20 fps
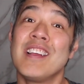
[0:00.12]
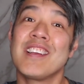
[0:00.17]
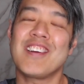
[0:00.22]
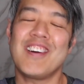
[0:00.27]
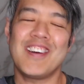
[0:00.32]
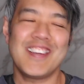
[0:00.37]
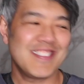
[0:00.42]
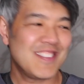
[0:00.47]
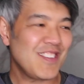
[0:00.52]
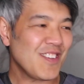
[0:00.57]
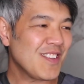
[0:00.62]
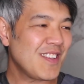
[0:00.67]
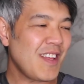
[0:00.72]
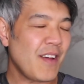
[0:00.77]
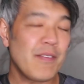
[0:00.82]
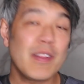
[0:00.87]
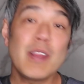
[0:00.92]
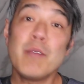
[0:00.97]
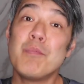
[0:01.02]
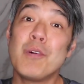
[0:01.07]
Guys, Dr.
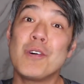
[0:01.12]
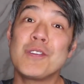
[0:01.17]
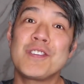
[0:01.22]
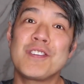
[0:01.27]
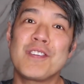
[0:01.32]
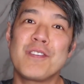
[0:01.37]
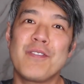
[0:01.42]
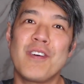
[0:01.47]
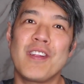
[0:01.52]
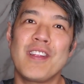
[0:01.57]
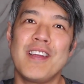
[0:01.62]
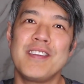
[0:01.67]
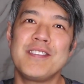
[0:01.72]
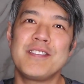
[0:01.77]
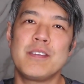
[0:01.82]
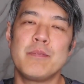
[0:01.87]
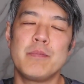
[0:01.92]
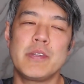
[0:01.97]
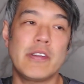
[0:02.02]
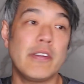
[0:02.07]
Davin Lim, board certified
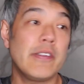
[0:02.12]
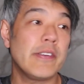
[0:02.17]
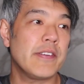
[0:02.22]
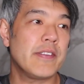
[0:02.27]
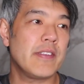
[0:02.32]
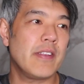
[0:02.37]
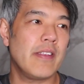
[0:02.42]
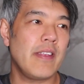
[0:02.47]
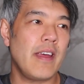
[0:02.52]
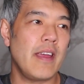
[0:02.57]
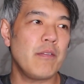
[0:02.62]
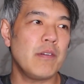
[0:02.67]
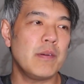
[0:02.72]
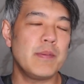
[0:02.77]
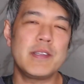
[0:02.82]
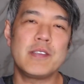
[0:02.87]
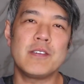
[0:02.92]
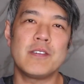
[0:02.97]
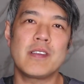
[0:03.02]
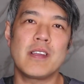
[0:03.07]
laser dermatologist. Today we'll
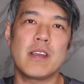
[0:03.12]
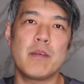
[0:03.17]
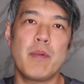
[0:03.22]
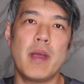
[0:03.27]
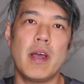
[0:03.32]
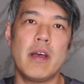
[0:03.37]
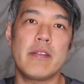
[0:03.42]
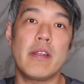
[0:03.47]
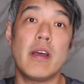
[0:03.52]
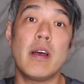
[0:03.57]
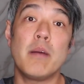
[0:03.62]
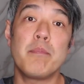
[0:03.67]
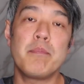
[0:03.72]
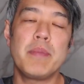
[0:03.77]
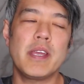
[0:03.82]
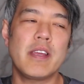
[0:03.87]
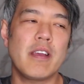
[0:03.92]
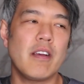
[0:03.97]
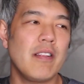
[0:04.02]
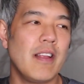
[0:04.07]
be talking about uh,
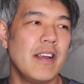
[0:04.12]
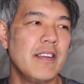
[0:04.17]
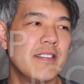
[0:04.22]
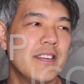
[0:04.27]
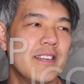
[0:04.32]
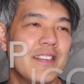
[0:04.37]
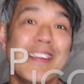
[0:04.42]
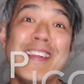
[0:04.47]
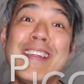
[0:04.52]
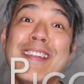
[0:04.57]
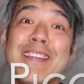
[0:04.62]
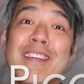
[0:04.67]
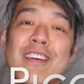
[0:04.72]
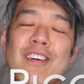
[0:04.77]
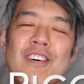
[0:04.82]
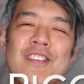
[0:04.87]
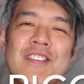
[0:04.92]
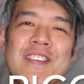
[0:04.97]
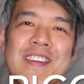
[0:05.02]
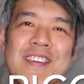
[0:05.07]
pico lasers in the
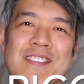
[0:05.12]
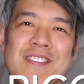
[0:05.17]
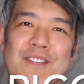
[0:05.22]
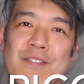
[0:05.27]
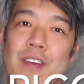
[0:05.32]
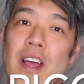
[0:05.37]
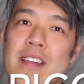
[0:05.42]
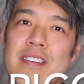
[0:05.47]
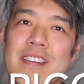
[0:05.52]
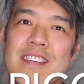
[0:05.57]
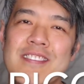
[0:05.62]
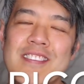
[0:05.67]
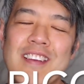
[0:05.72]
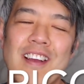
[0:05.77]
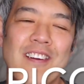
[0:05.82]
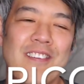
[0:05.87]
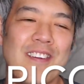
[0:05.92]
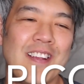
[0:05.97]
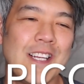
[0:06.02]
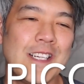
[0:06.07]
context of acne
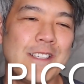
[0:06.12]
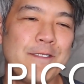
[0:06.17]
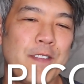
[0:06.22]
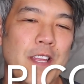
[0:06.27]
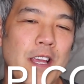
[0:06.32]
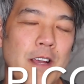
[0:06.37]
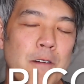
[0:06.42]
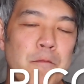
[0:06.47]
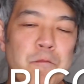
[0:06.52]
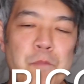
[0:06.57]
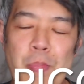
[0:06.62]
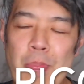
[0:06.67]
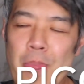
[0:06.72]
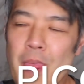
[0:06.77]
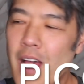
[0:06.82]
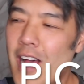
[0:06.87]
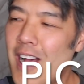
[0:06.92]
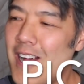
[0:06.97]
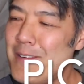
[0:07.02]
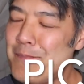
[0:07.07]
scarring. Now,
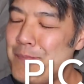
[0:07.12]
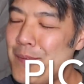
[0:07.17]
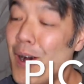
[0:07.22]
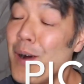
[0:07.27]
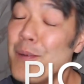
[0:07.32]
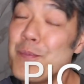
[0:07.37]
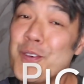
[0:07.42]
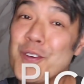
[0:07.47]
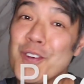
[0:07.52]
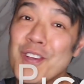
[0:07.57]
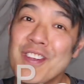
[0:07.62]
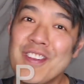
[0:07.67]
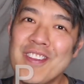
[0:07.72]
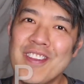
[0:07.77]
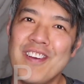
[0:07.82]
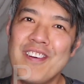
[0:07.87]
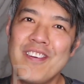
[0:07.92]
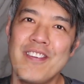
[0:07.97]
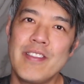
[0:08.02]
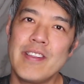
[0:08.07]
um, I'm sure you
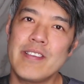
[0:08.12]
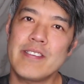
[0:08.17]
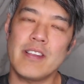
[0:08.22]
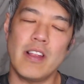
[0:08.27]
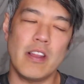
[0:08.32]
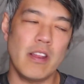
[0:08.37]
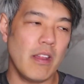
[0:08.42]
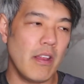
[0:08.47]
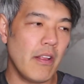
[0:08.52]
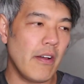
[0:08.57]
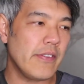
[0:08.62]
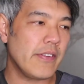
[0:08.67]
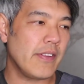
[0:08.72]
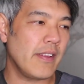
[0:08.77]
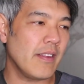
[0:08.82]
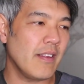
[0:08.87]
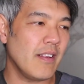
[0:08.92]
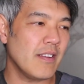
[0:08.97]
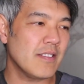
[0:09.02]
know there's a lot and